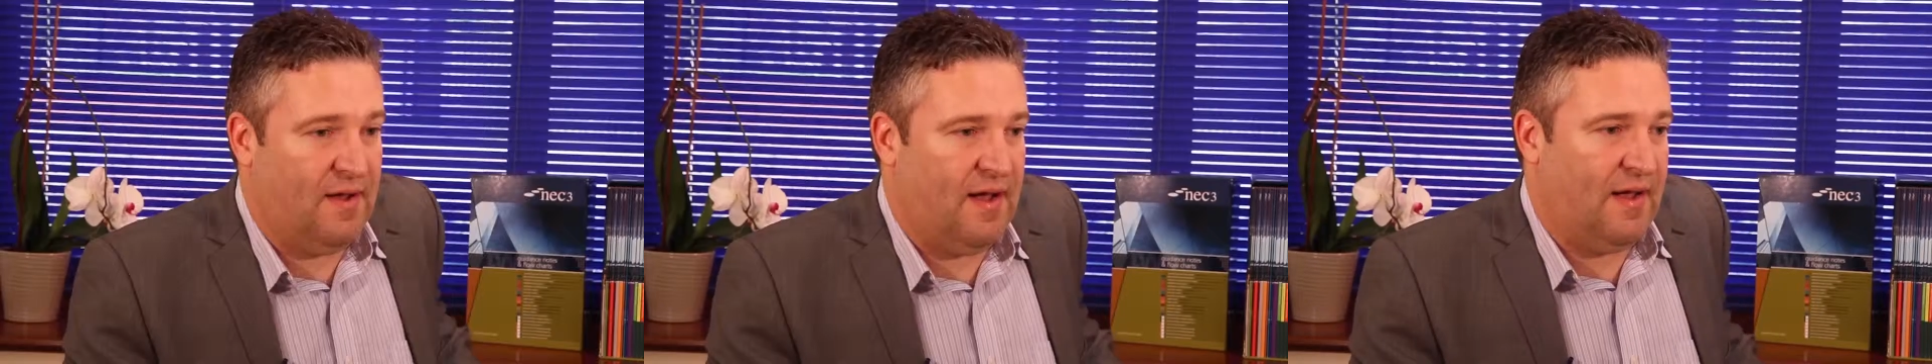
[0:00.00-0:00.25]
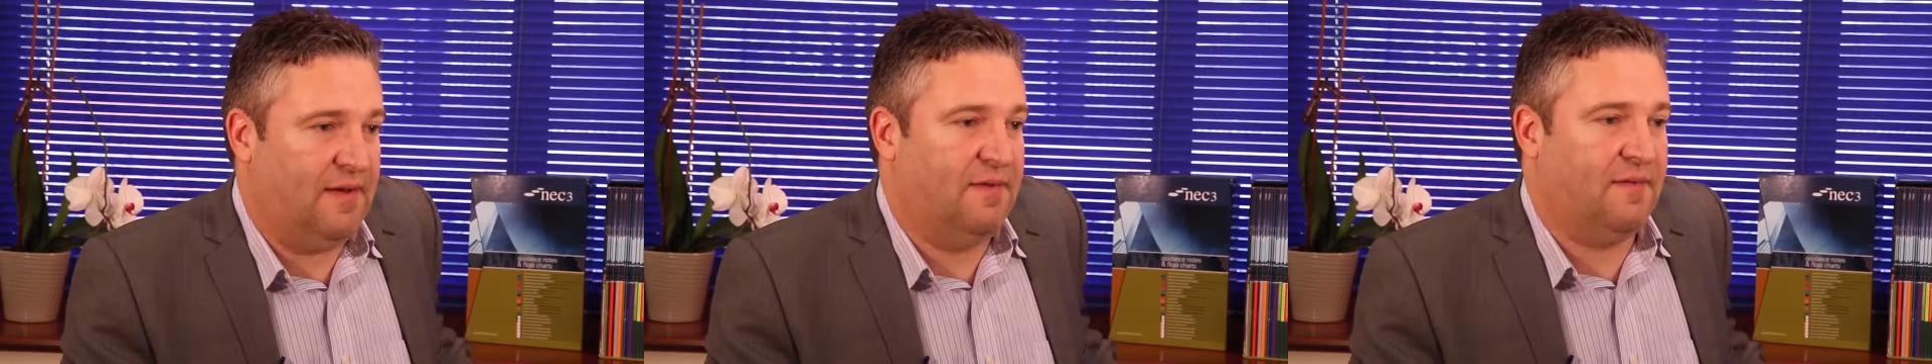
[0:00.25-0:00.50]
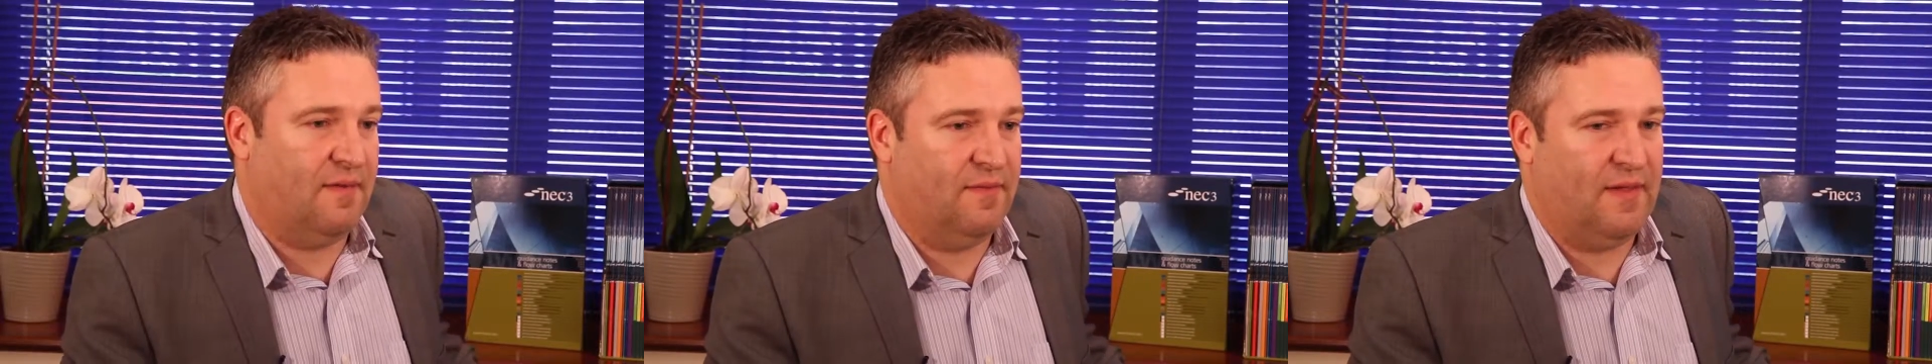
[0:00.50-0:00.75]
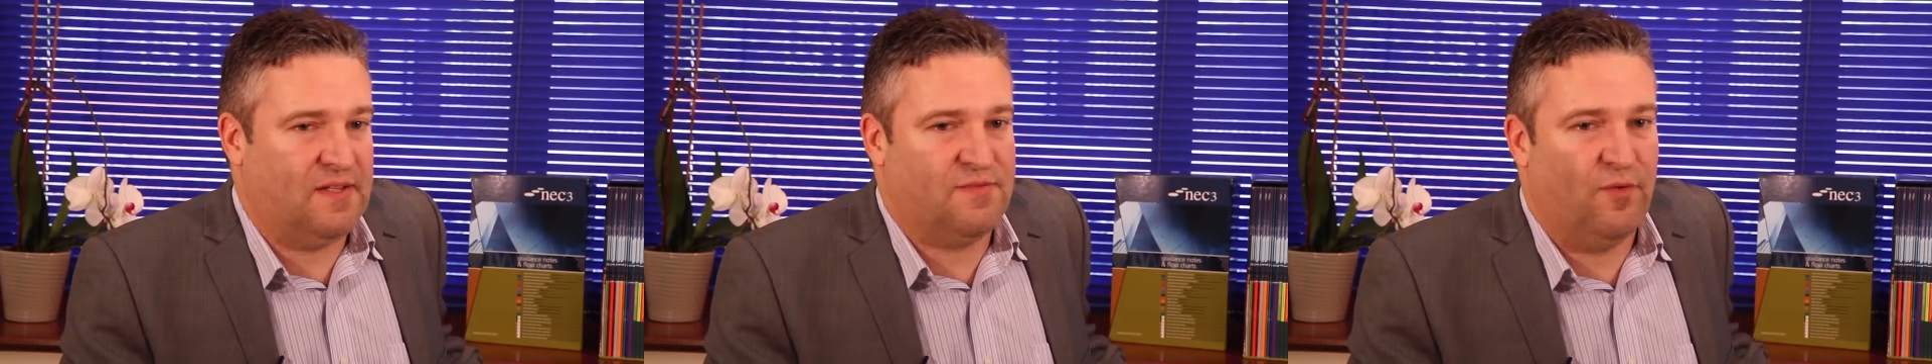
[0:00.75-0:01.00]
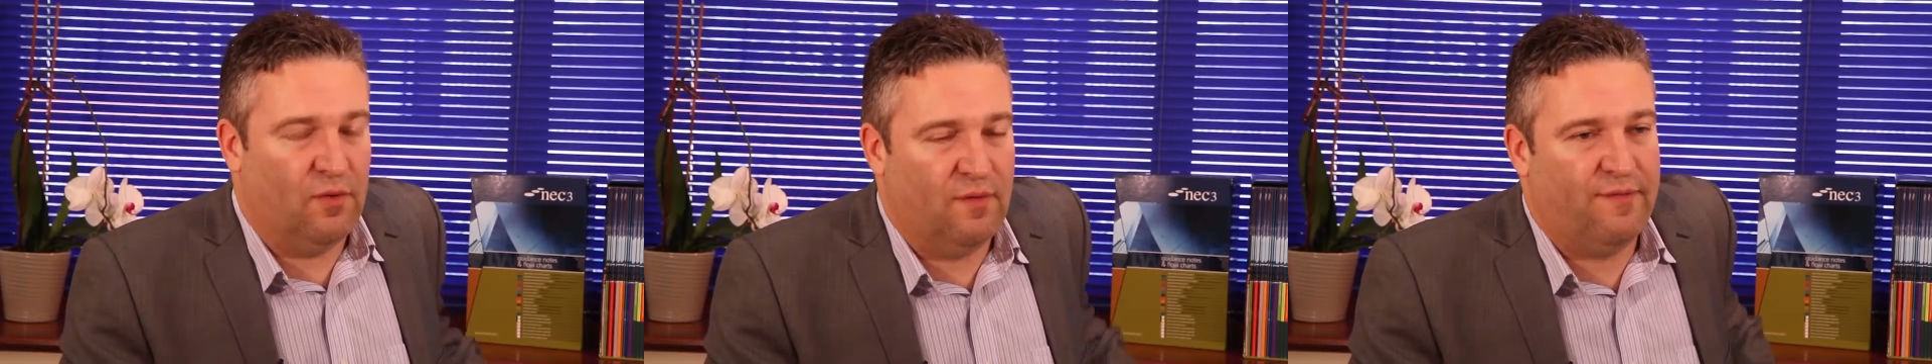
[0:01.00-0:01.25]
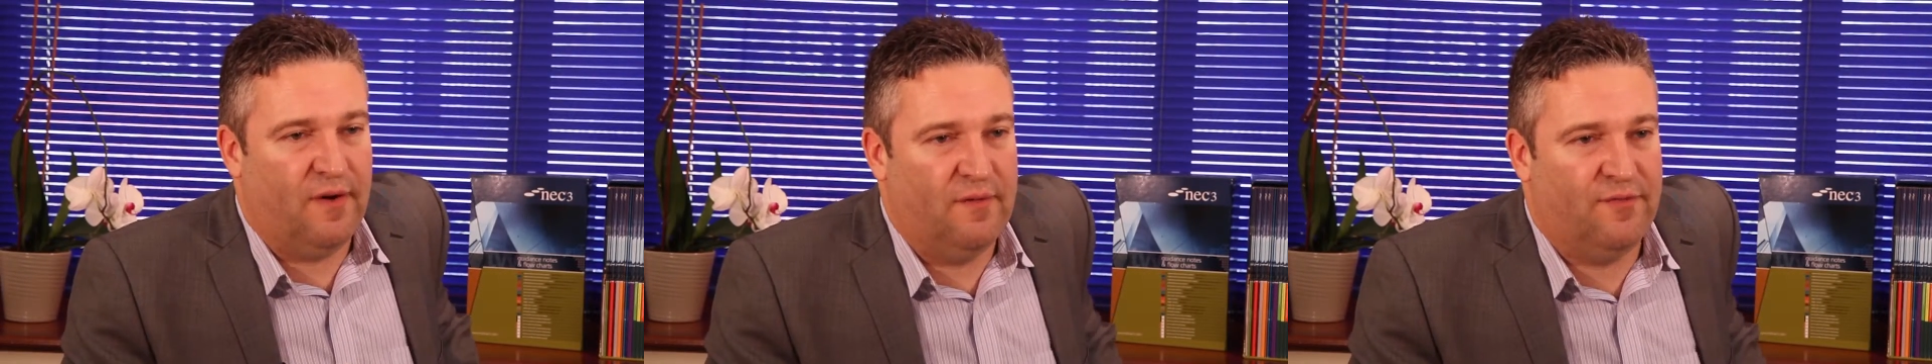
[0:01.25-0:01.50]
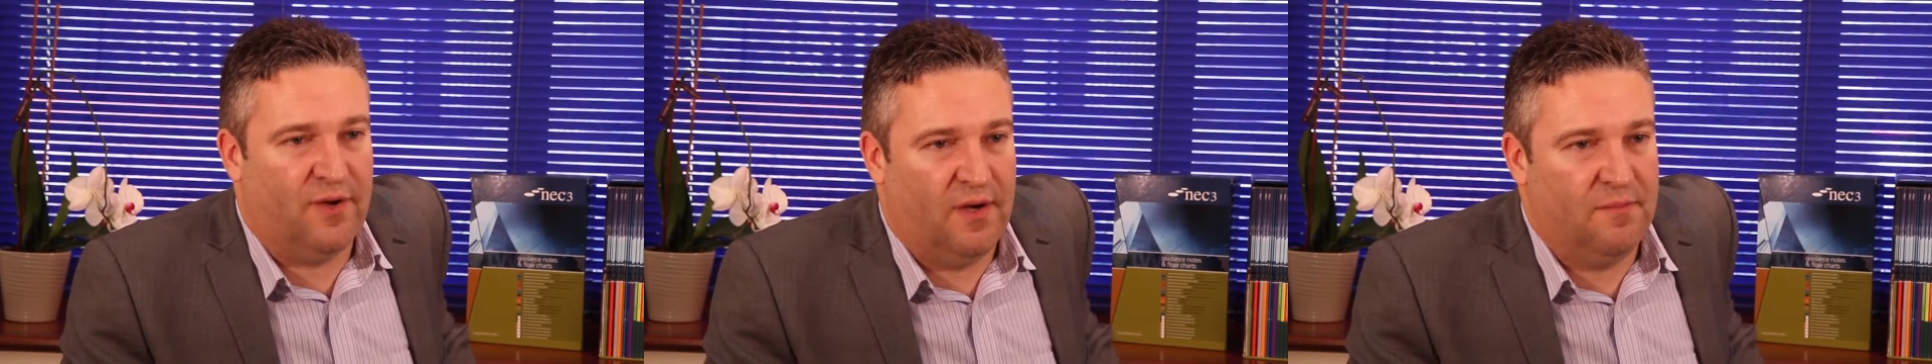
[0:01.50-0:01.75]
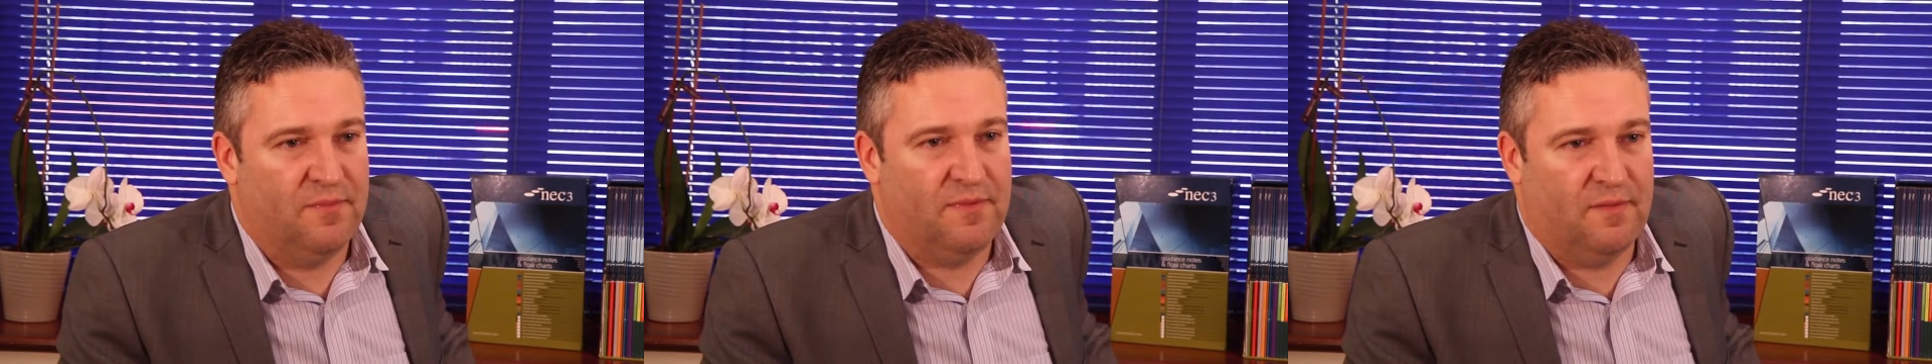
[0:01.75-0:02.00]
and that's 4 or 5
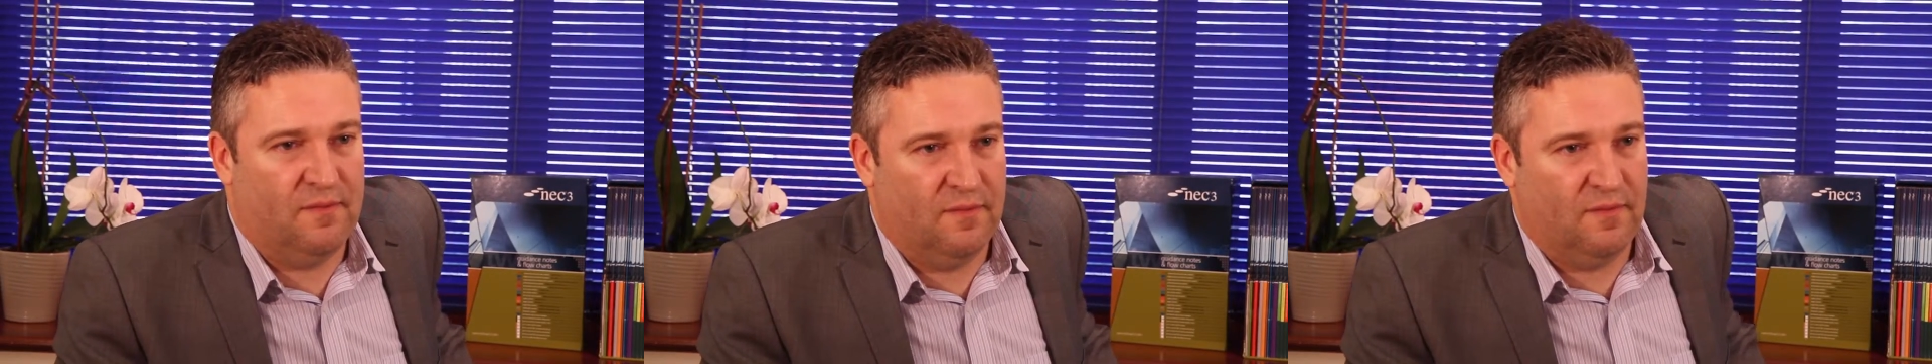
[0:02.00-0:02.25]
times